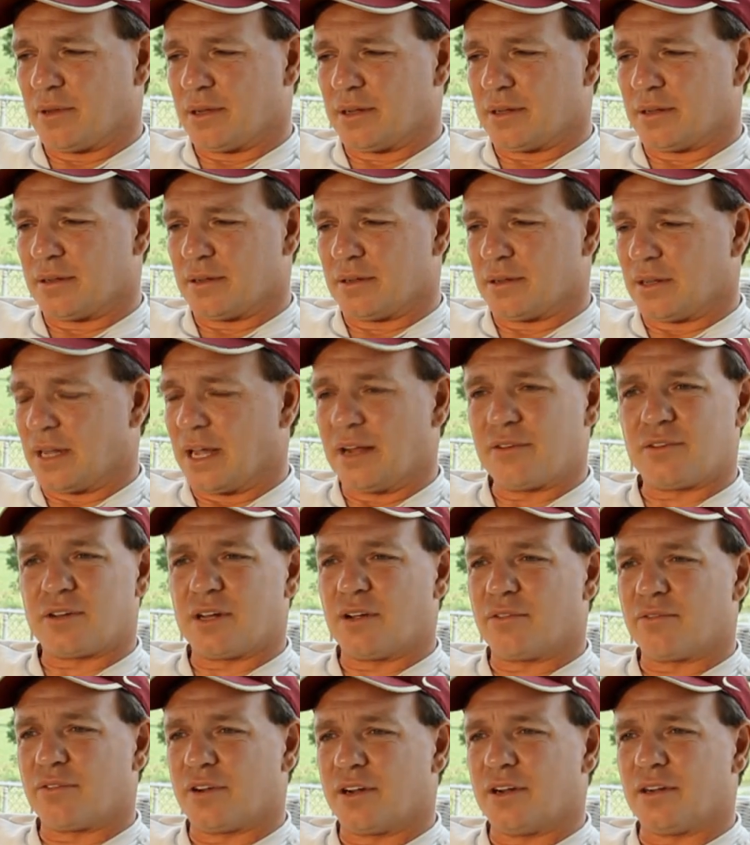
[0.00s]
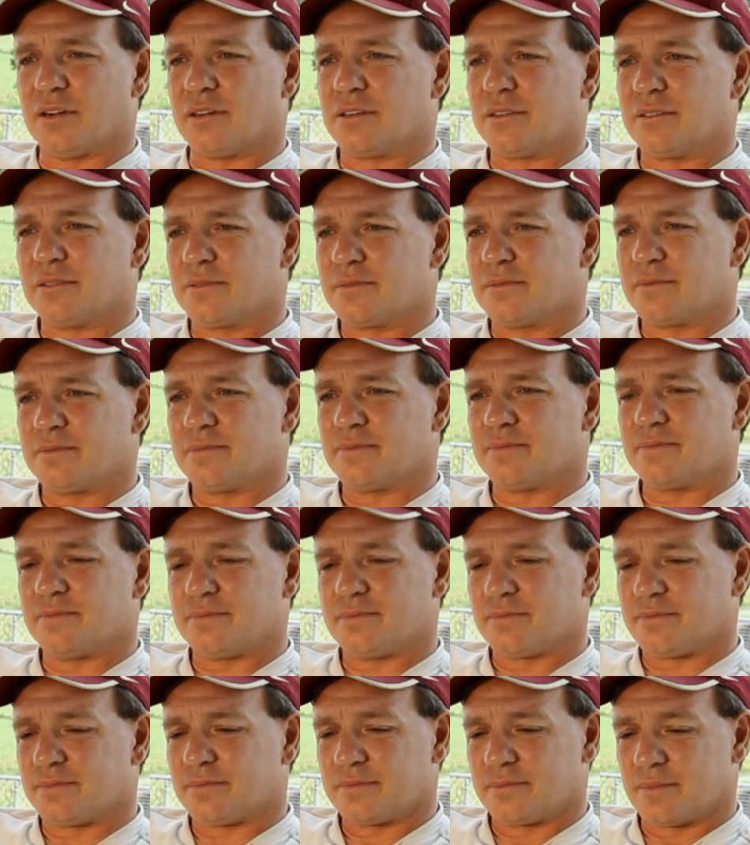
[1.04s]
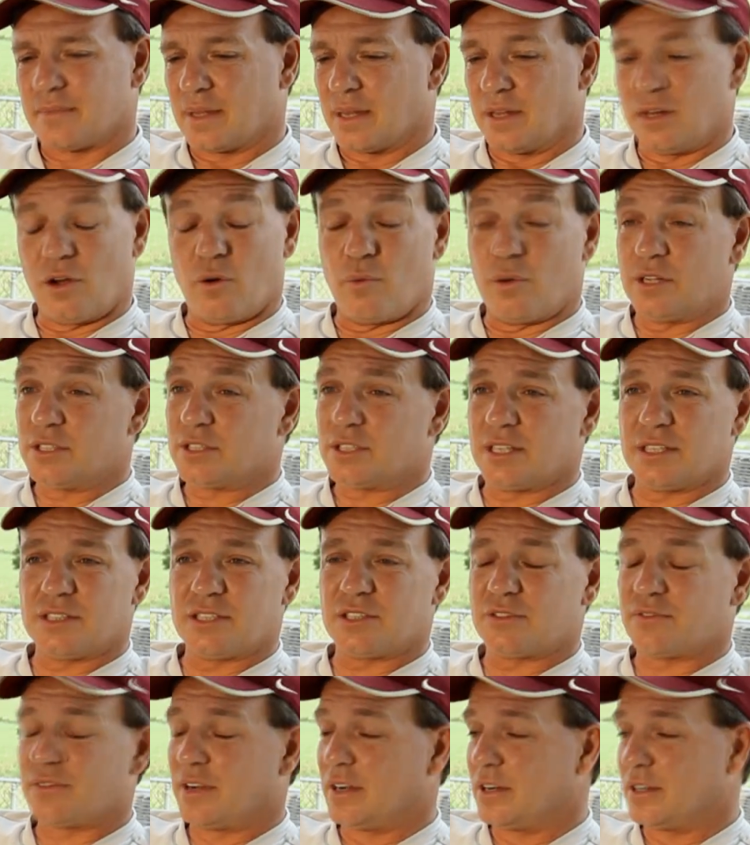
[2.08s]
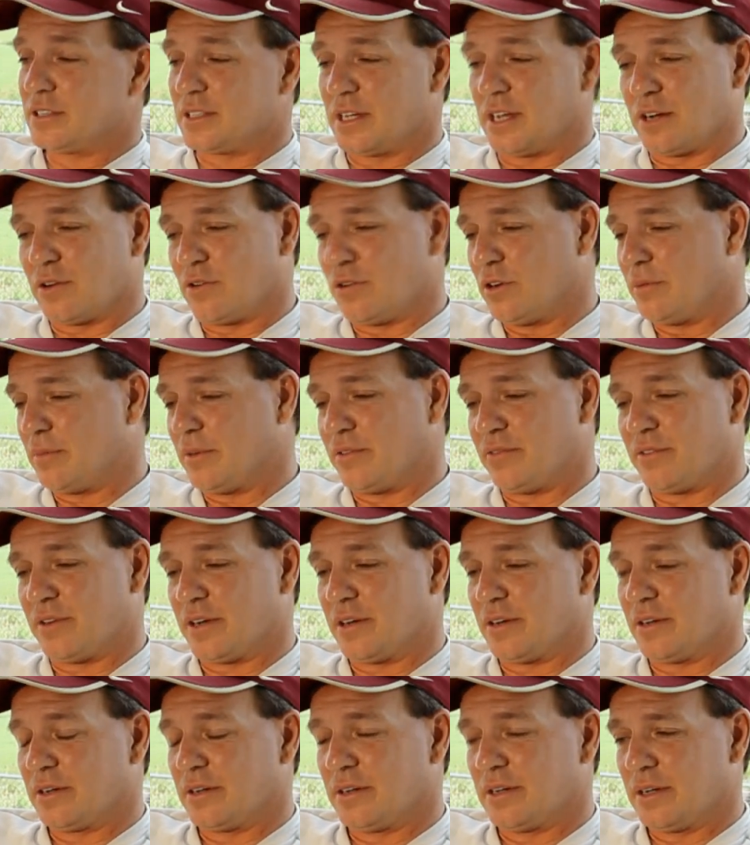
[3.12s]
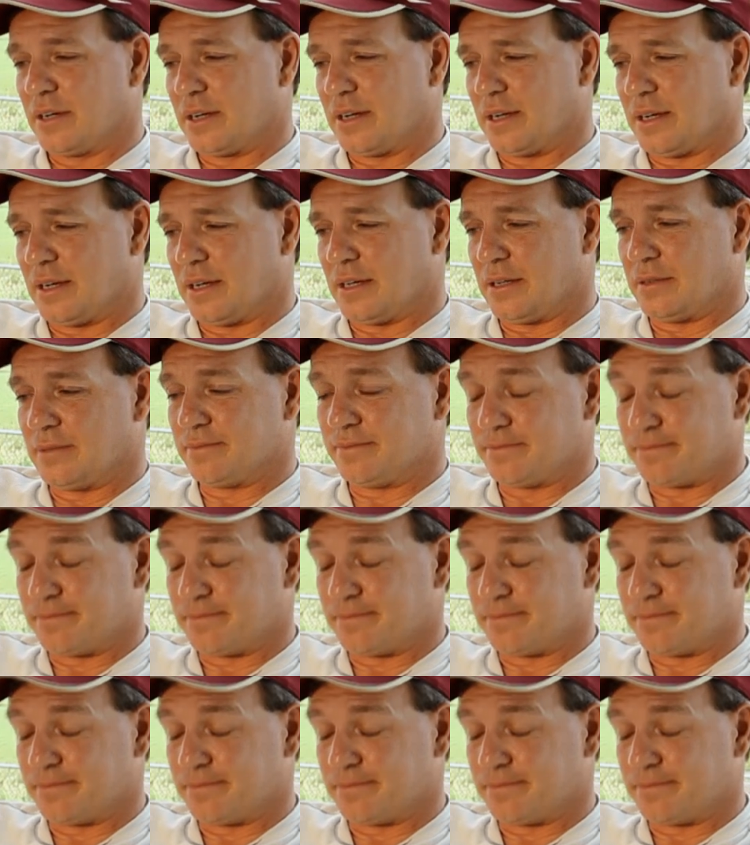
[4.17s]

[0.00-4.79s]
and life's not fair. No one says it's fair, it's not going to be fair. Uh,